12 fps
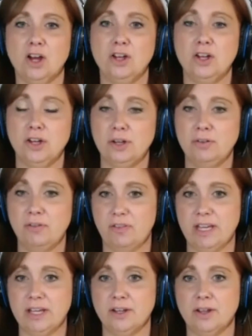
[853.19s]
good
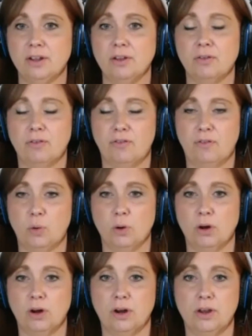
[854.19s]
feel
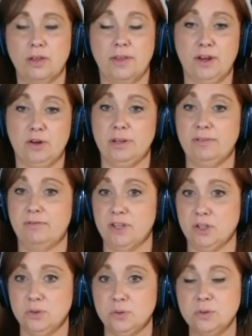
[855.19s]
for their
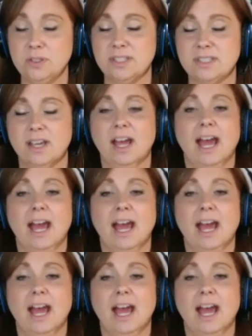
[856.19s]
reviews,